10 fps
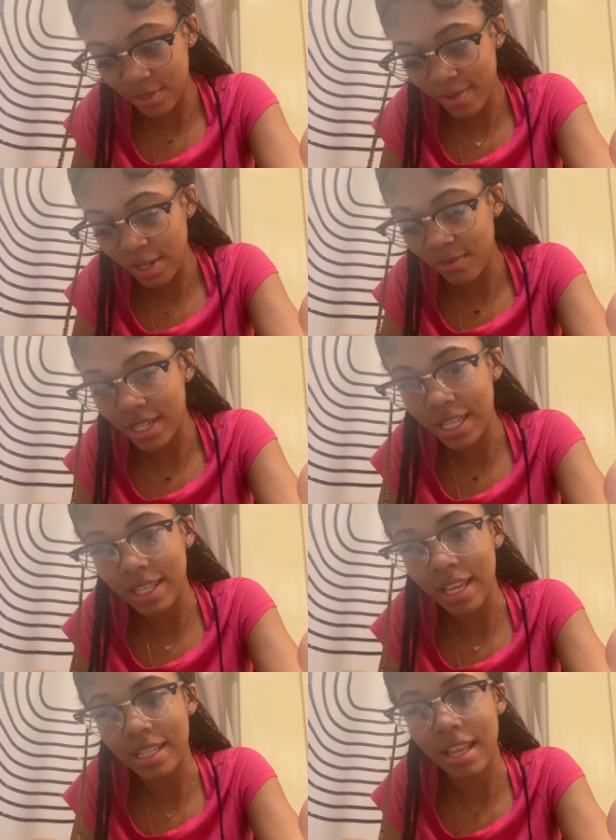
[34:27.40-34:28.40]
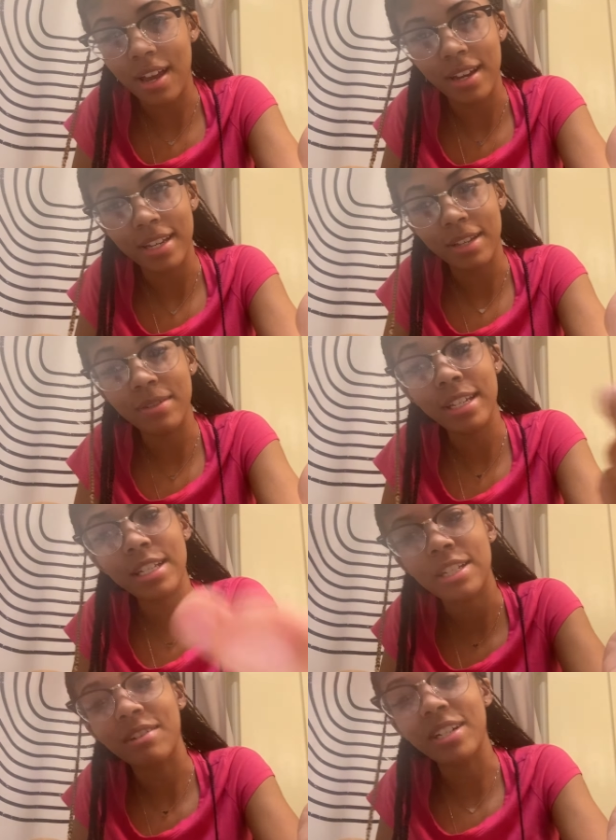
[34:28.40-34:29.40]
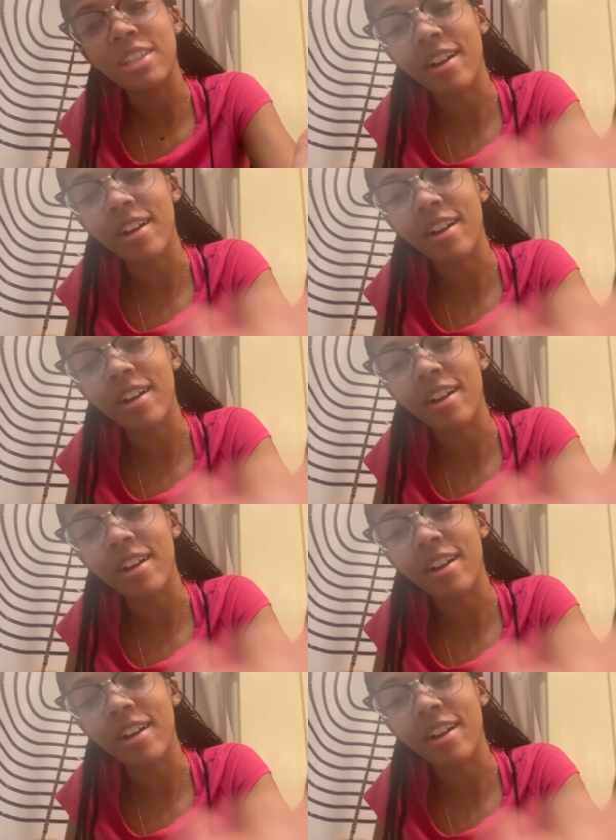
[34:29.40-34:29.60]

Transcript: you mean you want to let that slide? It is your other